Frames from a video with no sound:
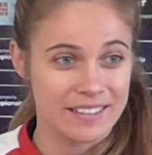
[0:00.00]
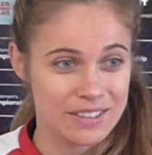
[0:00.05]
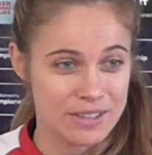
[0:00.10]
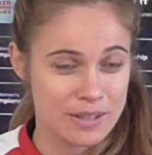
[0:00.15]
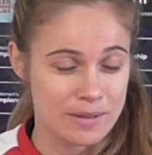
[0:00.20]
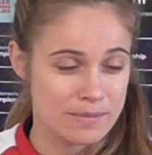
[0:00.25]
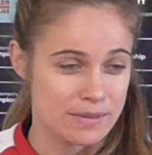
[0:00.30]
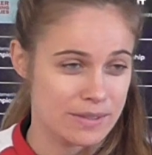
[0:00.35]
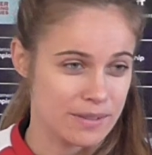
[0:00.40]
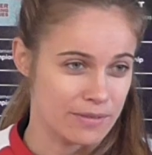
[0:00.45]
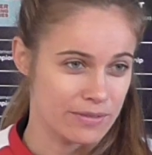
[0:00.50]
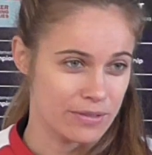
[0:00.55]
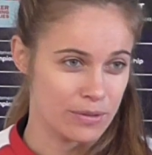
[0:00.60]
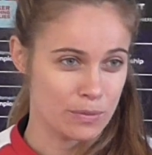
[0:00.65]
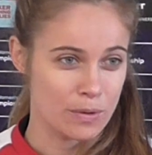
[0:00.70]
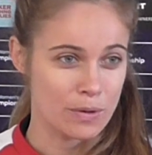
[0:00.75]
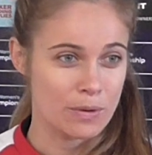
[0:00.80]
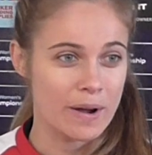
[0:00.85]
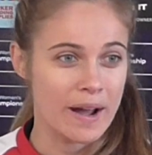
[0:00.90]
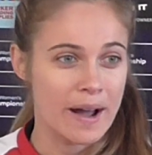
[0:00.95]
in terms of
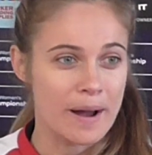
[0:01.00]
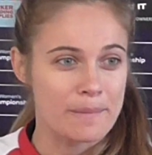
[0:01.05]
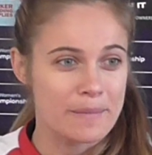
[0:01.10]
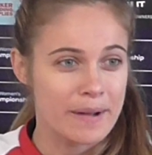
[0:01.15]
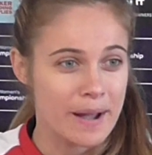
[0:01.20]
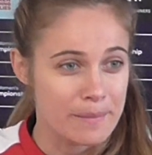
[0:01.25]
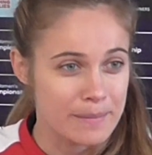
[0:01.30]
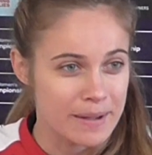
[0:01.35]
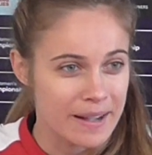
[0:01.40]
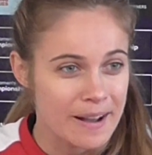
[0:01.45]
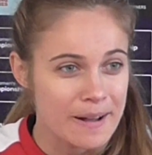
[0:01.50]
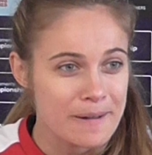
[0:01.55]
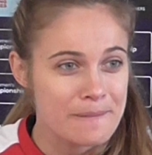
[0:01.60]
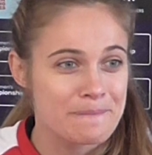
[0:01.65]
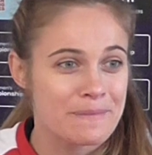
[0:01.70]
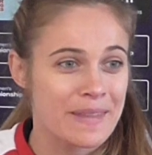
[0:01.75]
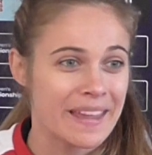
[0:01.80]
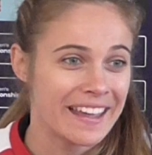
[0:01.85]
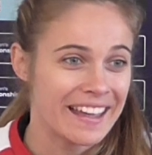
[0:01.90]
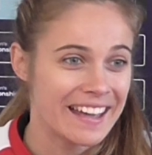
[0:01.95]
the World Cup coming
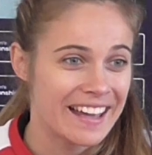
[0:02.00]
up.